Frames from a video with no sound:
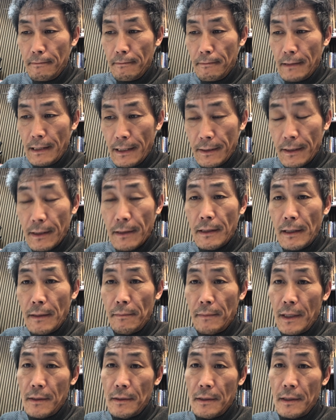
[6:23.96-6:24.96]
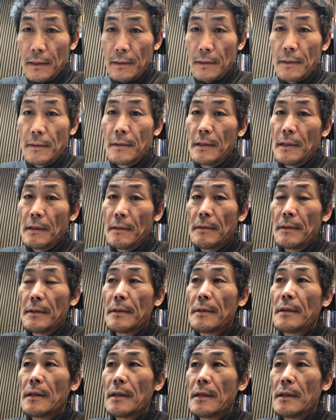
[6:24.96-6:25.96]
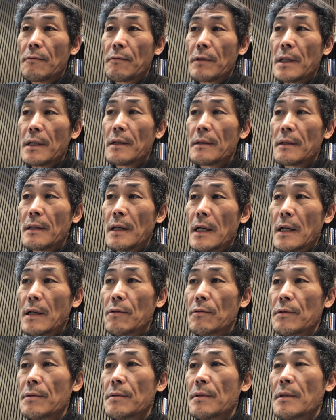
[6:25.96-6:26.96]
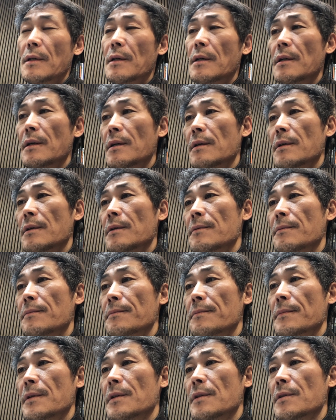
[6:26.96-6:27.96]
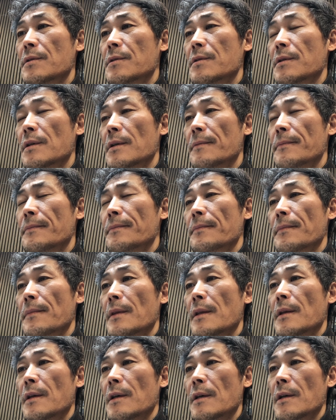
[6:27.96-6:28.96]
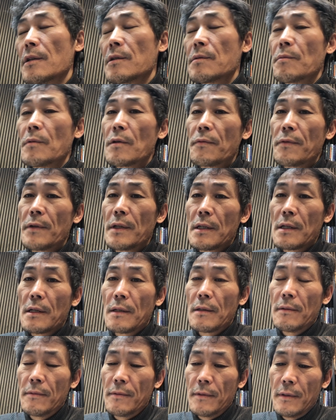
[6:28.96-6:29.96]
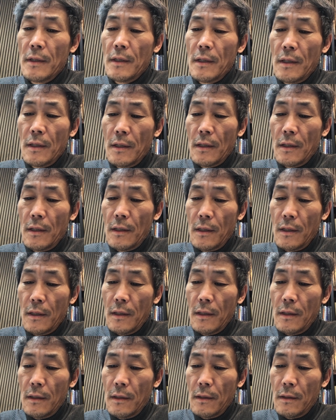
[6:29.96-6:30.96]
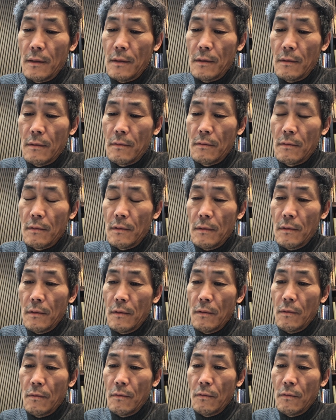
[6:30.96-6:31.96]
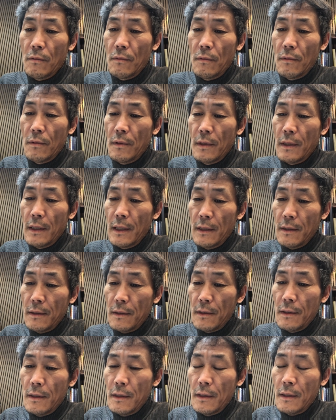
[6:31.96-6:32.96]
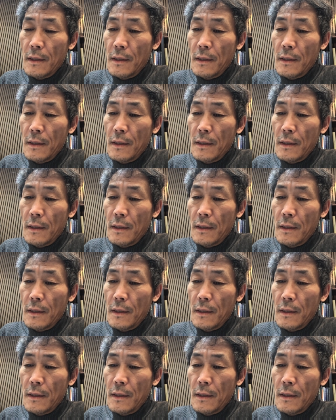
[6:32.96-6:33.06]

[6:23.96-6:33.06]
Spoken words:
I think that makes sense. Reading aloud is more physical, and later